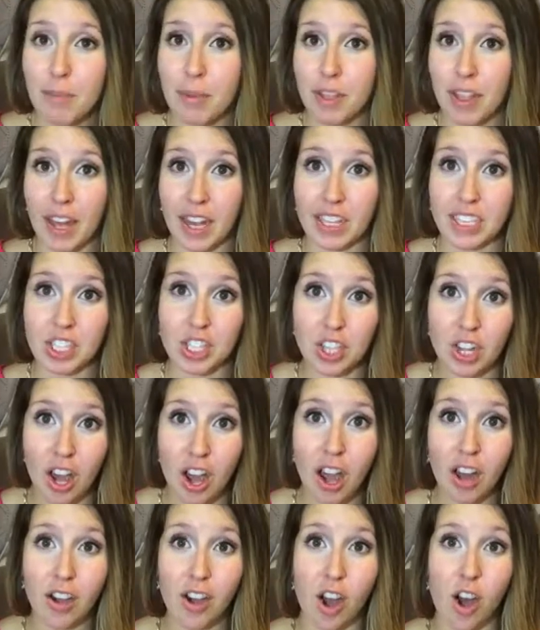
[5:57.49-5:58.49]
but that is
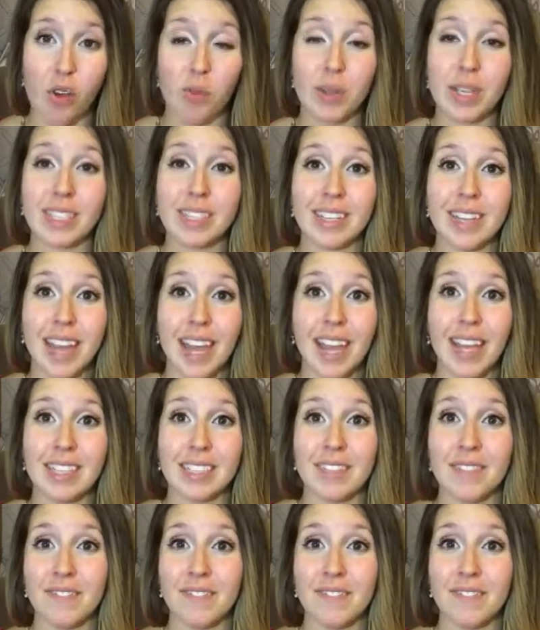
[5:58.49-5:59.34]
not always the case.